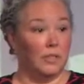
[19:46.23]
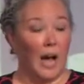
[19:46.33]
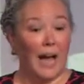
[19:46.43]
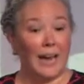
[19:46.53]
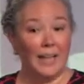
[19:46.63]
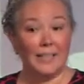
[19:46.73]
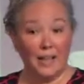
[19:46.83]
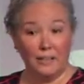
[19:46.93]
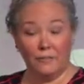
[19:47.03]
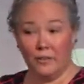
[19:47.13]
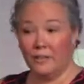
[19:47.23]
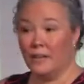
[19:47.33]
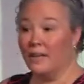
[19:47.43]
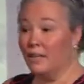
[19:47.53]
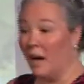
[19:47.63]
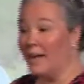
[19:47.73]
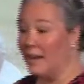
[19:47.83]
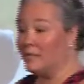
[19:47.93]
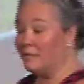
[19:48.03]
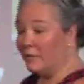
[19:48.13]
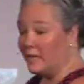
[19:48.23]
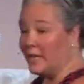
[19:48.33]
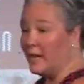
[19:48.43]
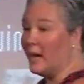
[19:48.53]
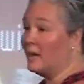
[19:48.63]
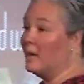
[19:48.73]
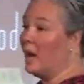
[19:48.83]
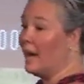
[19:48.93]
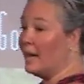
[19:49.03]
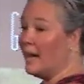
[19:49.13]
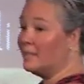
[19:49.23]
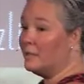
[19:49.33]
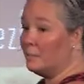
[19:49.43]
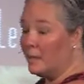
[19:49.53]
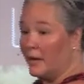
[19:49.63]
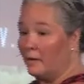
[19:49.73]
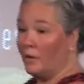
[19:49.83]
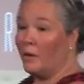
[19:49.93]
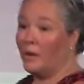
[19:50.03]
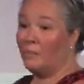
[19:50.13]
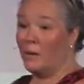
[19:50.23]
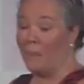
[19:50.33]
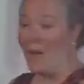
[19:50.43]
God as elephant and God as flea and God as the plant growing on my